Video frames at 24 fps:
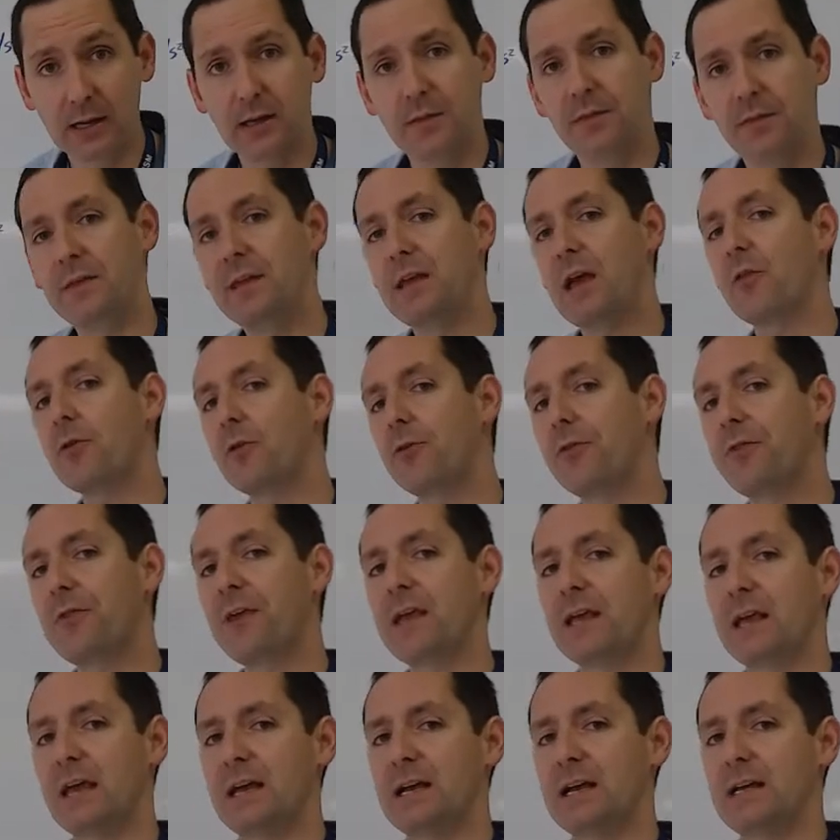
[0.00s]
The other
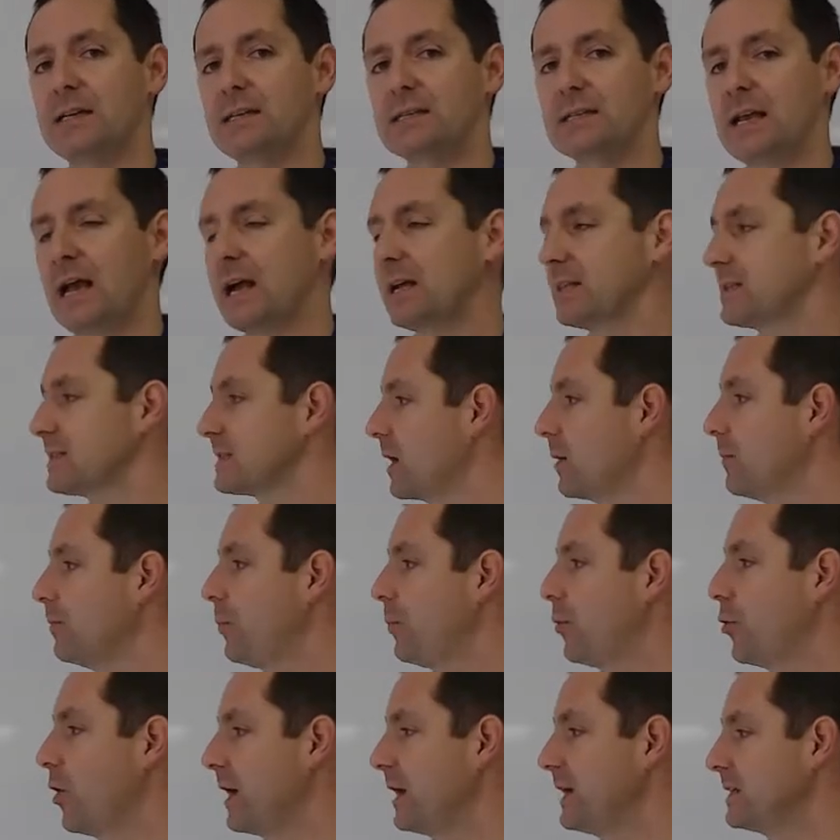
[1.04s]
thing is, at some
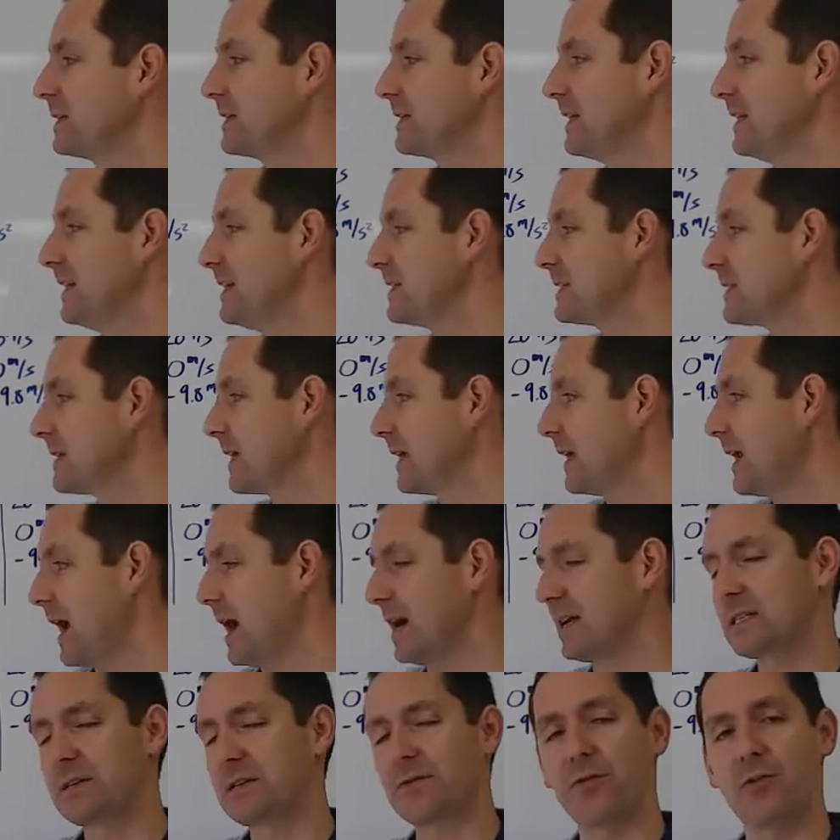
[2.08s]
point, it is going to
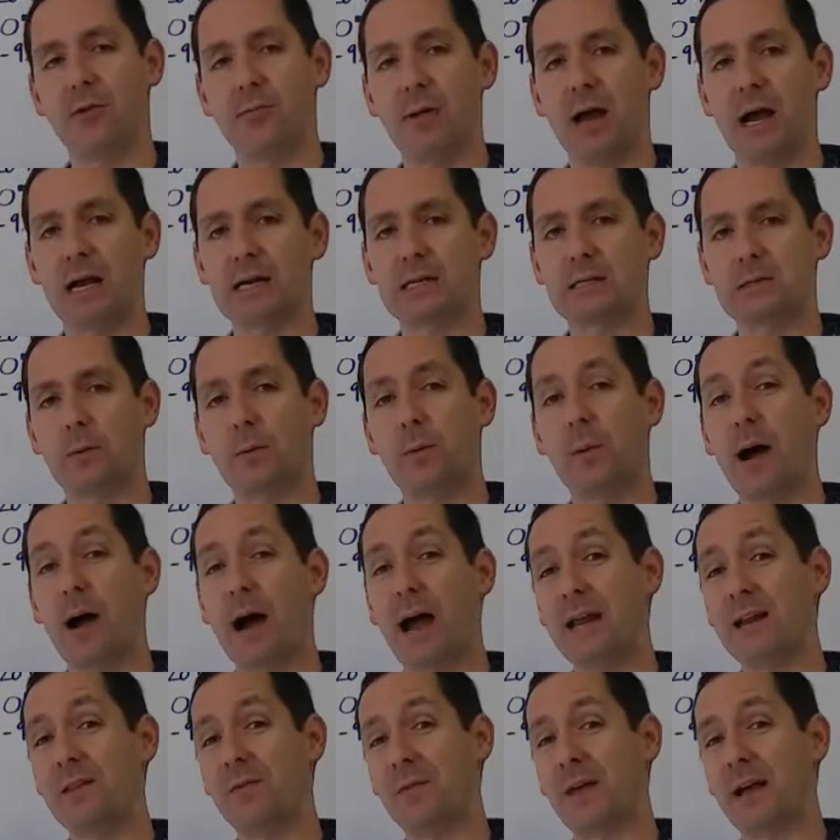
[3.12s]
ask for the maximum
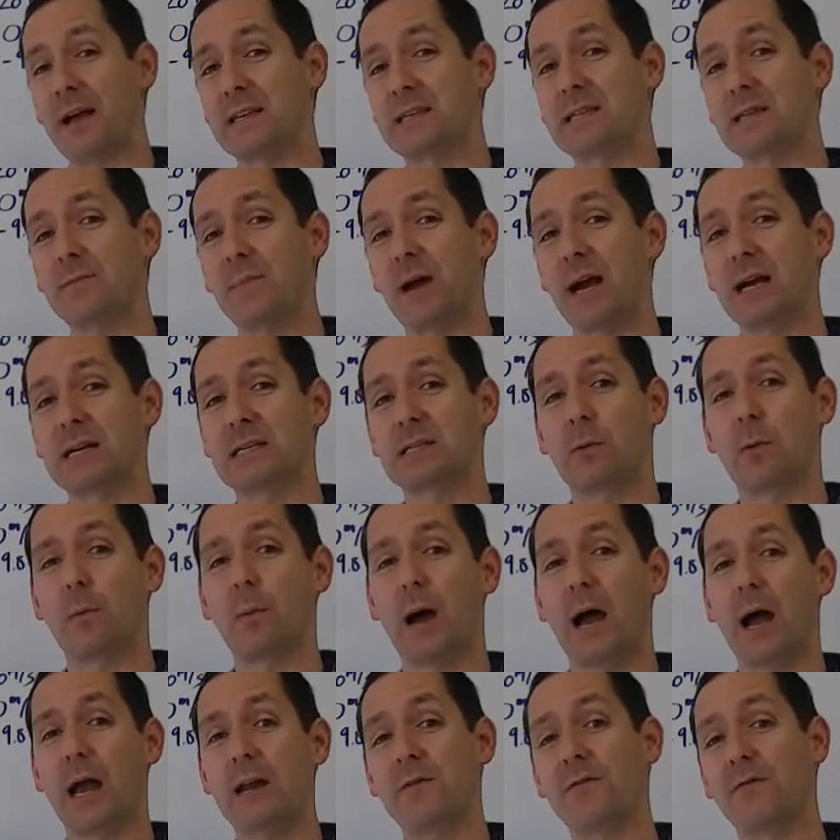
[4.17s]
height. That's the maximum
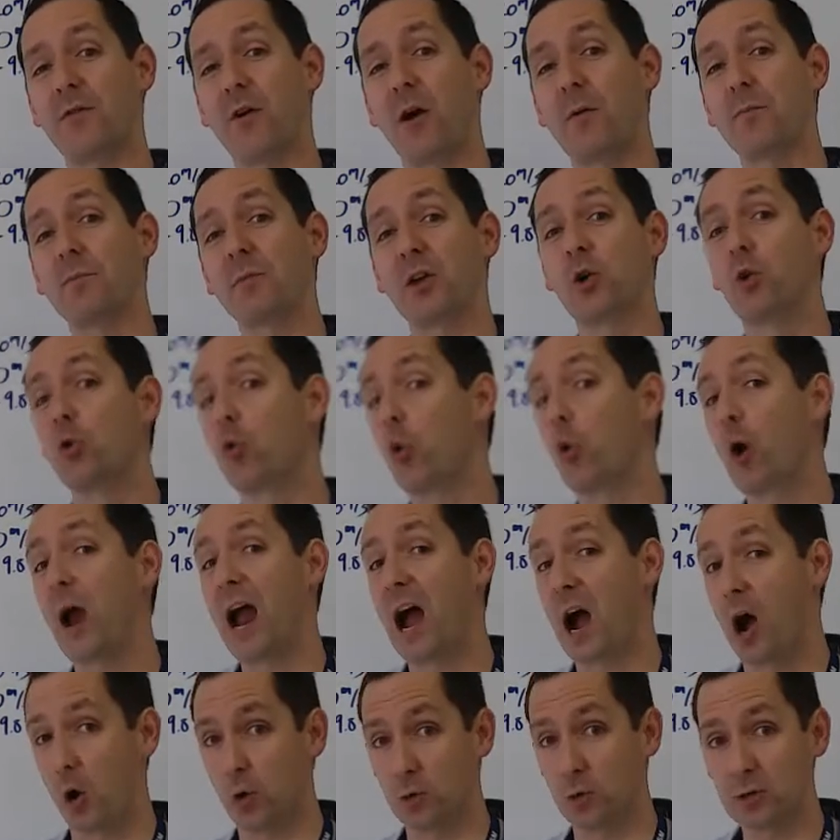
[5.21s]
height from the
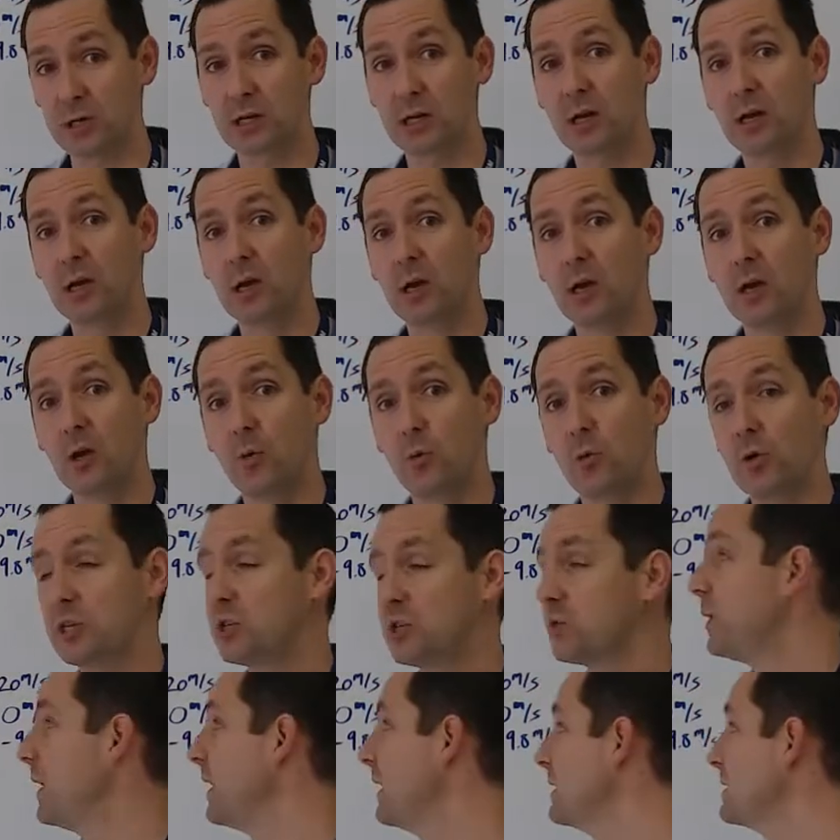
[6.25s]
ground,
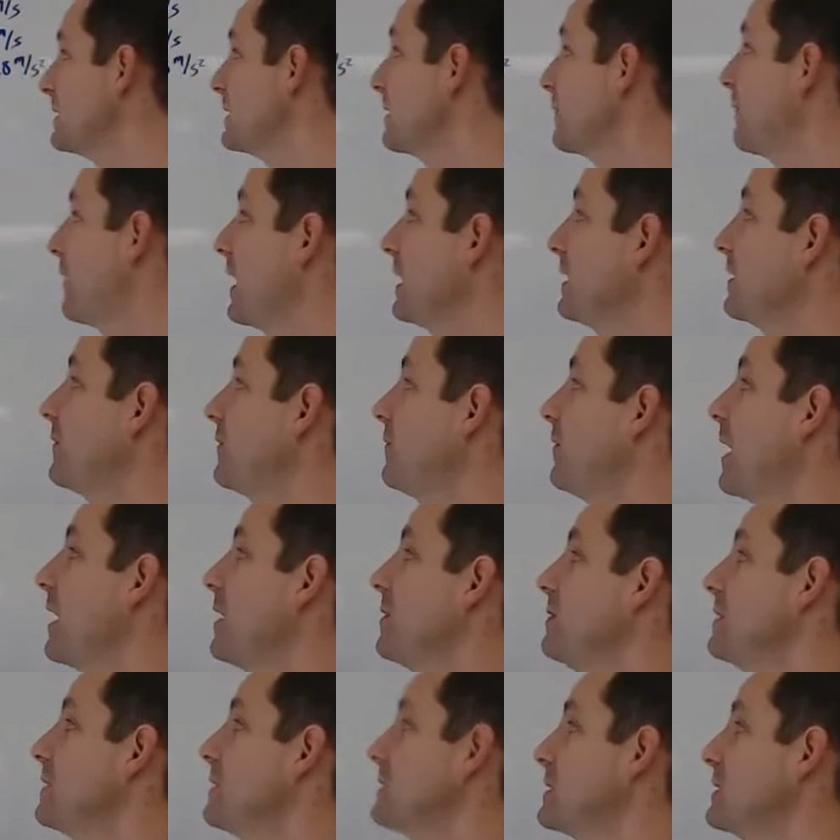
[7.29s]
which means if I
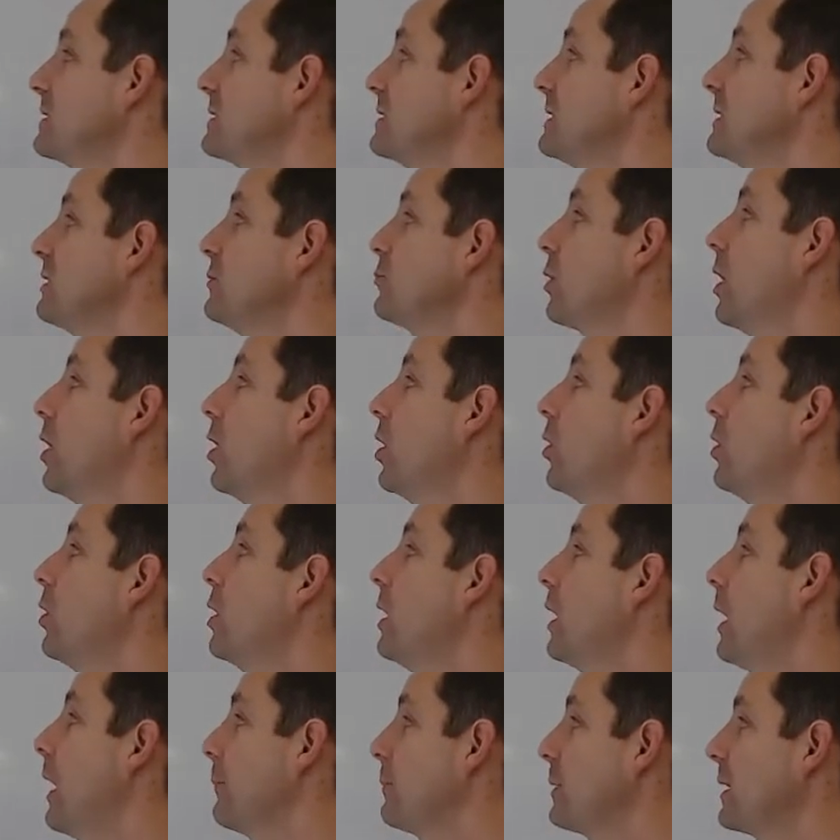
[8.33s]
define this as 0,
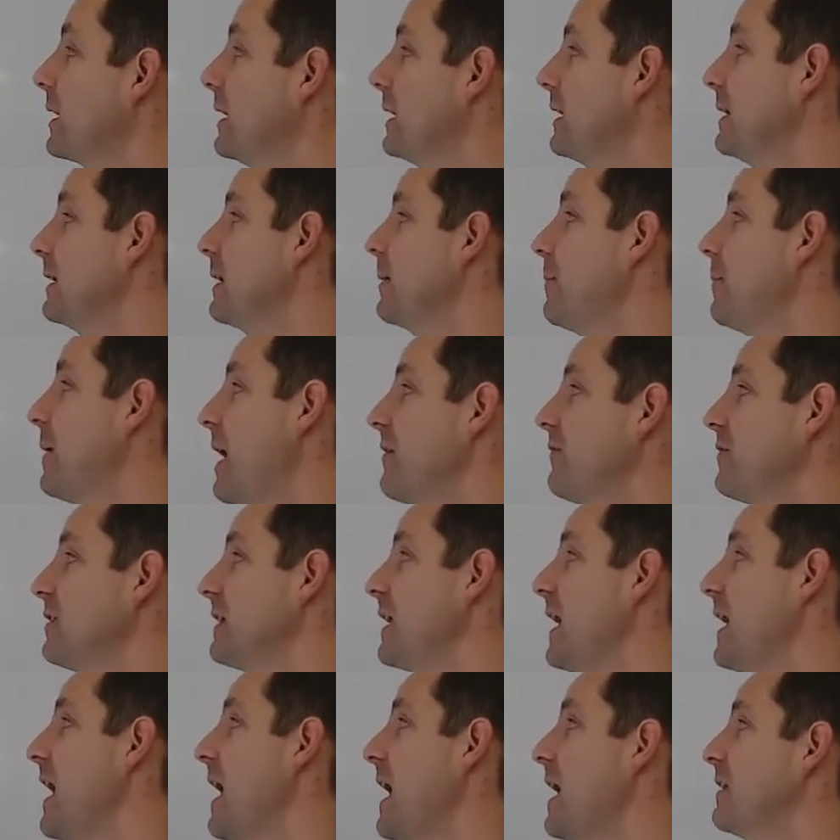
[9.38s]
I'm going to end up having
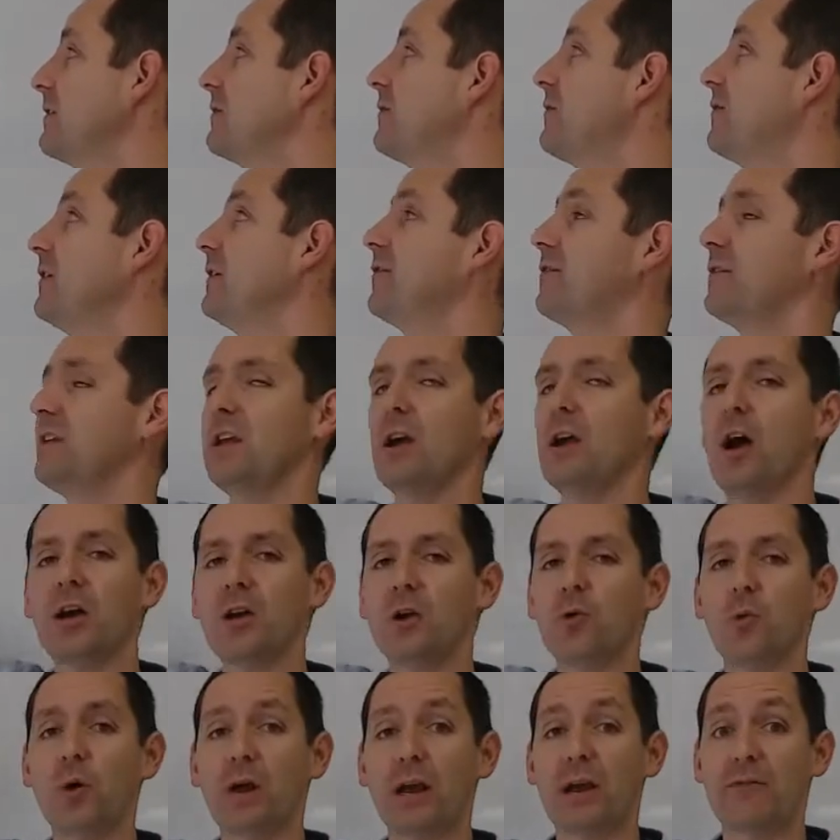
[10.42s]
to add 50
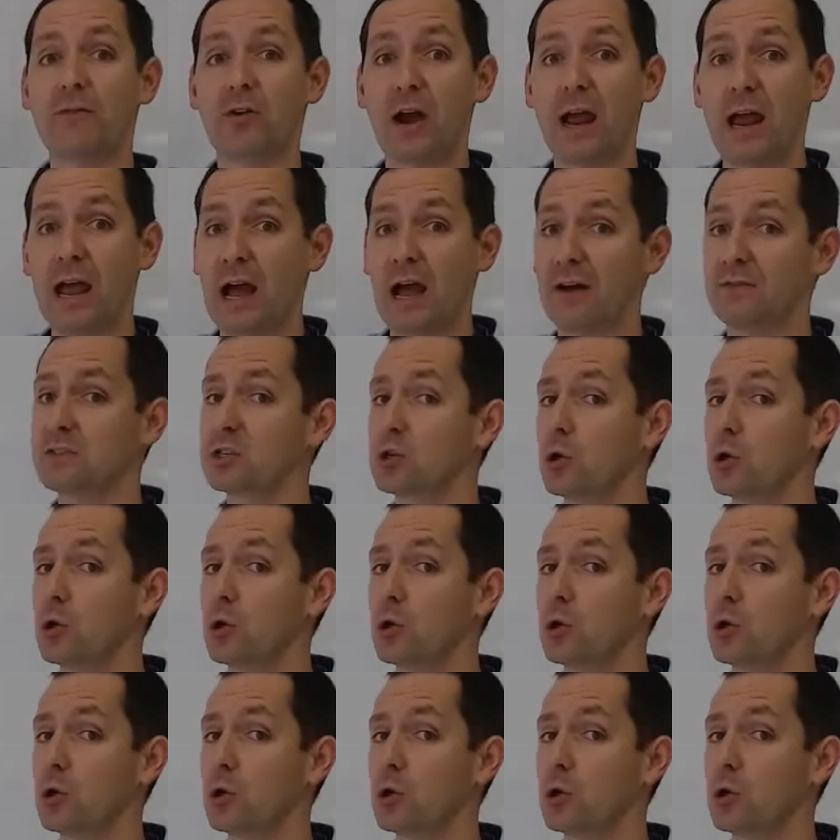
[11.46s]
onto whatever I have.